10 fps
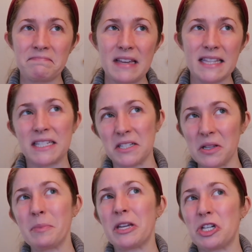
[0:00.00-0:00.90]
it's
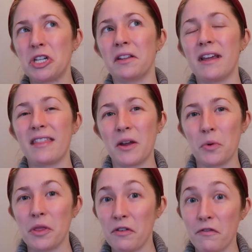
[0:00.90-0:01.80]
still a bit chilly. I think
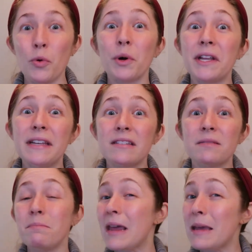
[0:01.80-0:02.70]
we're in the
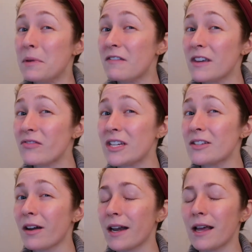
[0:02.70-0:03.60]
40s, maybe
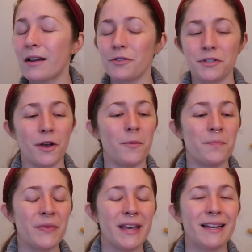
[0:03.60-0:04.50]
50s right now, so
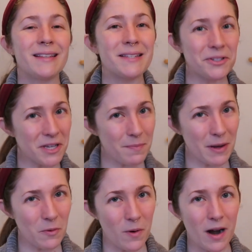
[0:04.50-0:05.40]
still
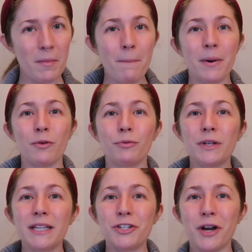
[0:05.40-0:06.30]
keeping warm, but
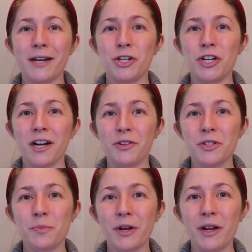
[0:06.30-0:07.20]
really trying to channel
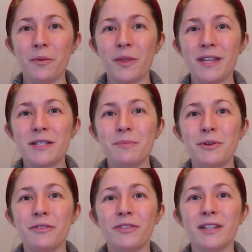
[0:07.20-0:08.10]
spring with these
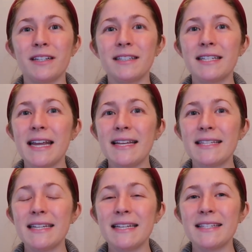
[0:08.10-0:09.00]
beautiful little
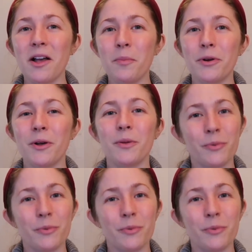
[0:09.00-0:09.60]
daisies. I'll put all the